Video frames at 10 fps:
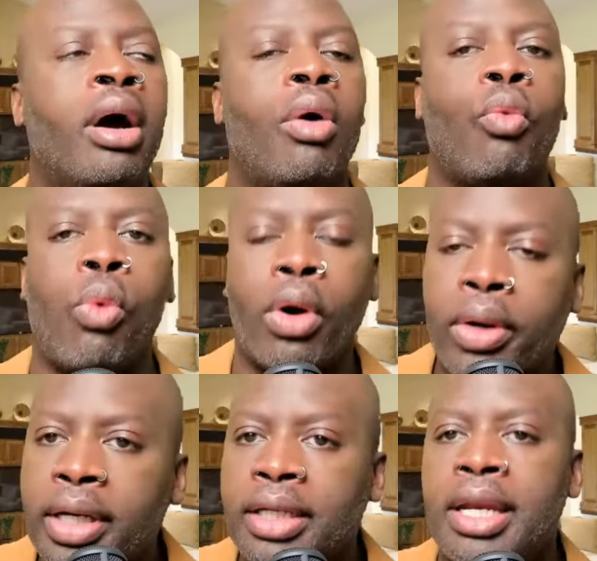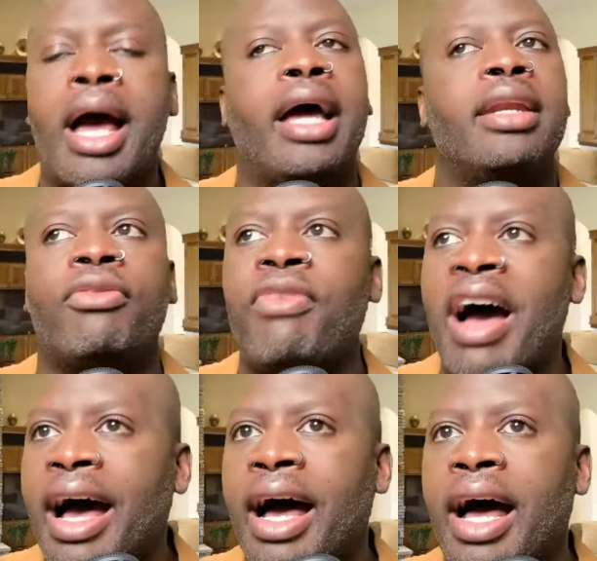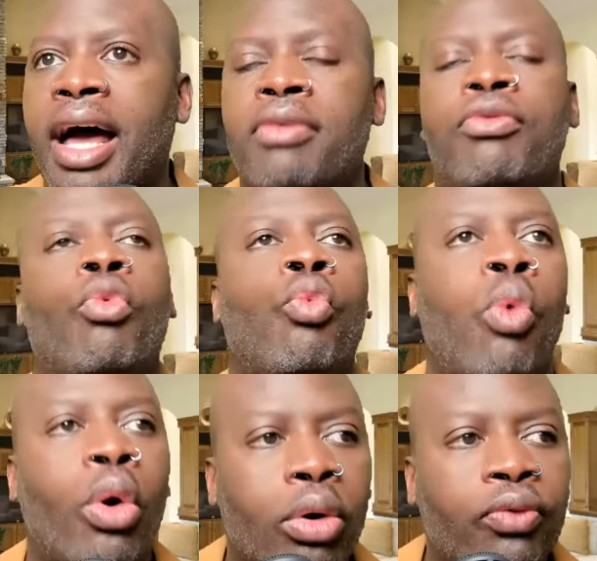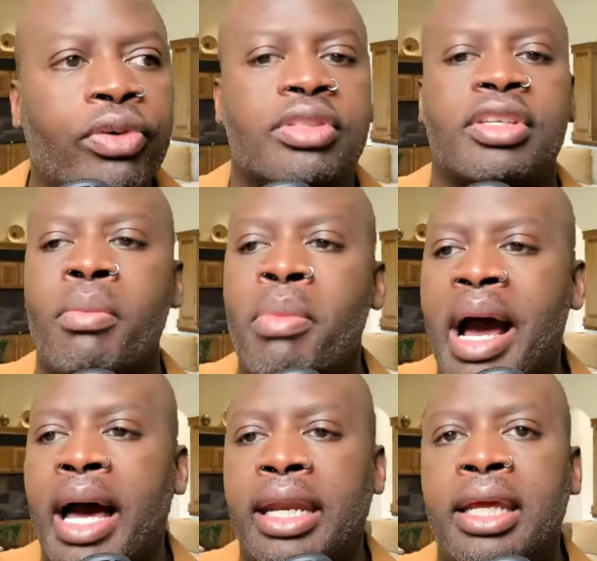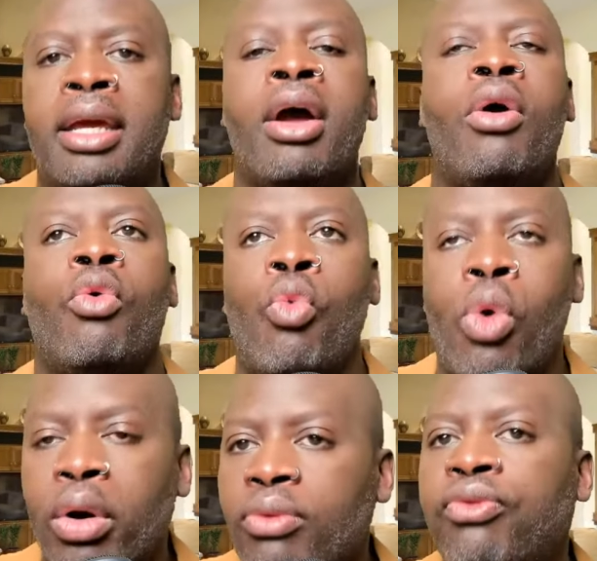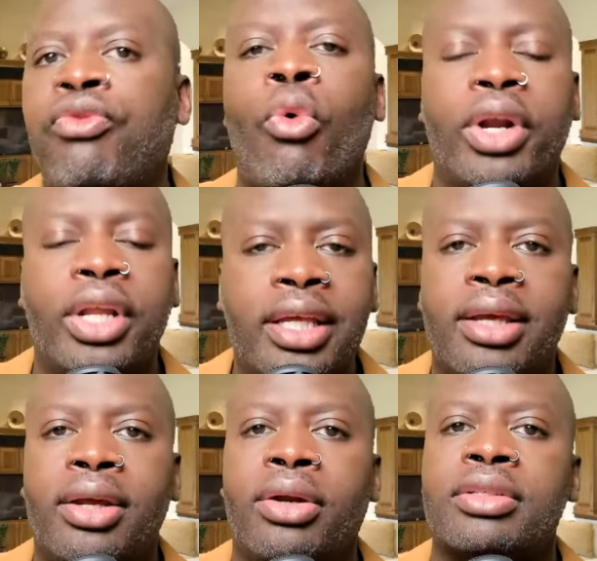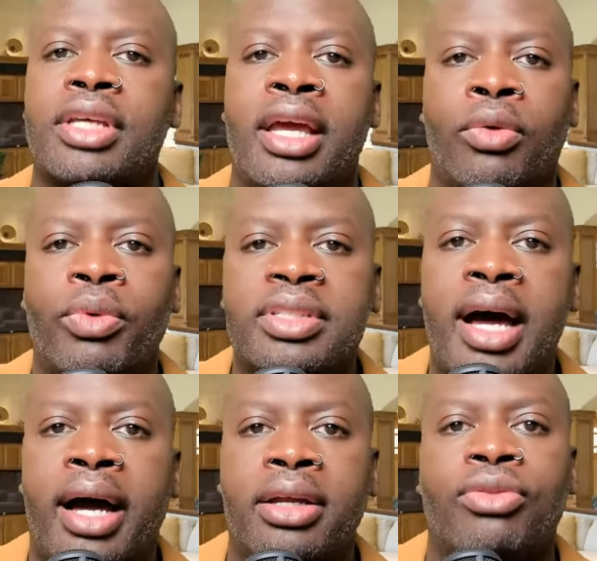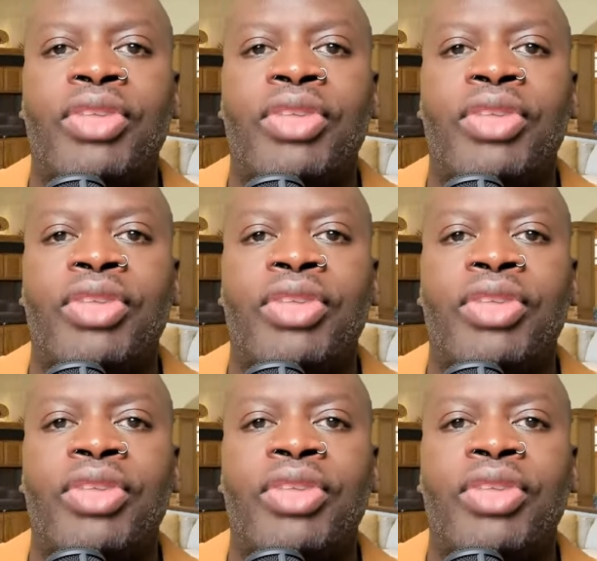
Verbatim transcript: work a nine to five, work for somebody, work forty years and retire.